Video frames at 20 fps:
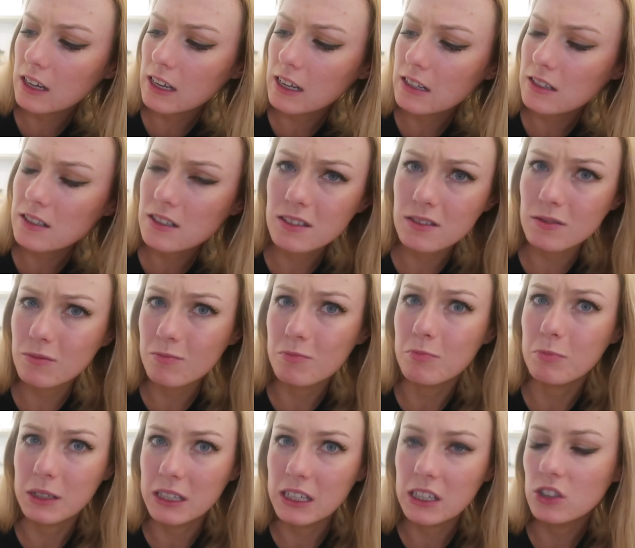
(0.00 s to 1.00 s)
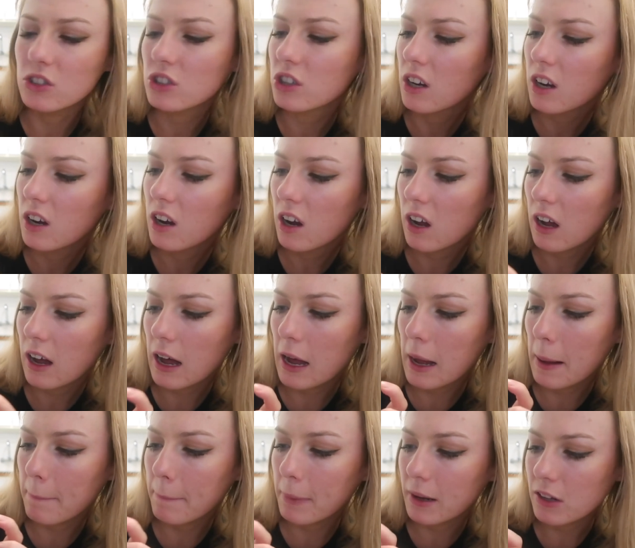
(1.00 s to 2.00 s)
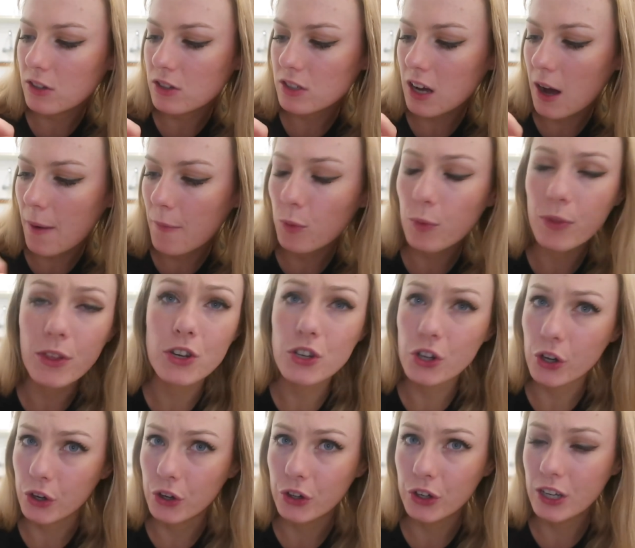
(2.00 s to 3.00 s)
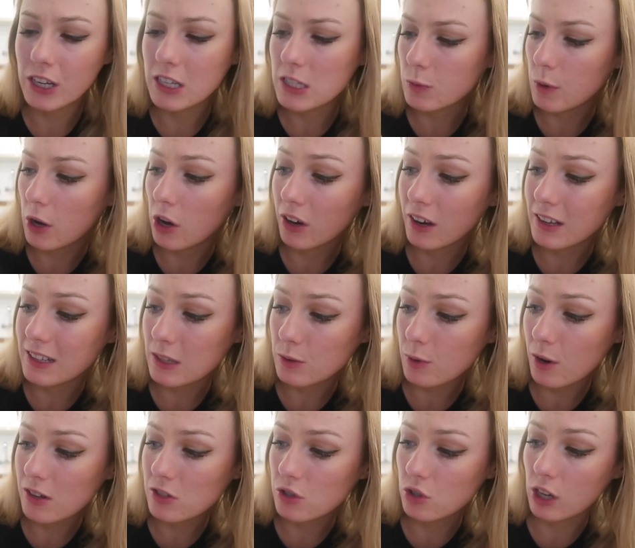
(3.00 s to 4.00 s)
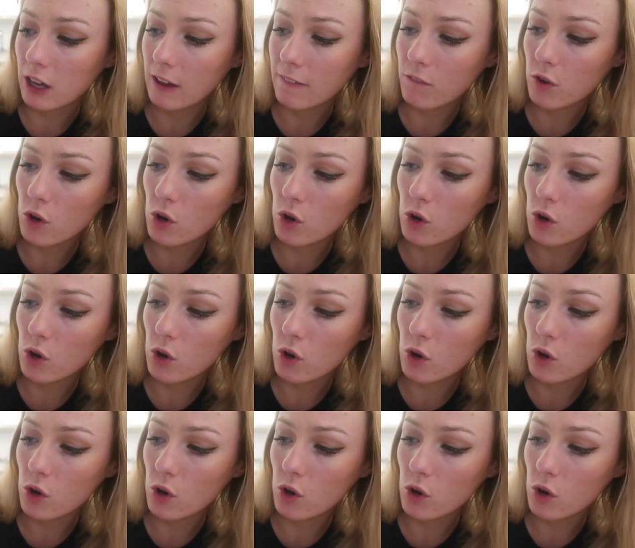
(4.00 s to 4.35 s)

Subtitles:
is bleach, but it comes with a toner as well, because that's what I was looking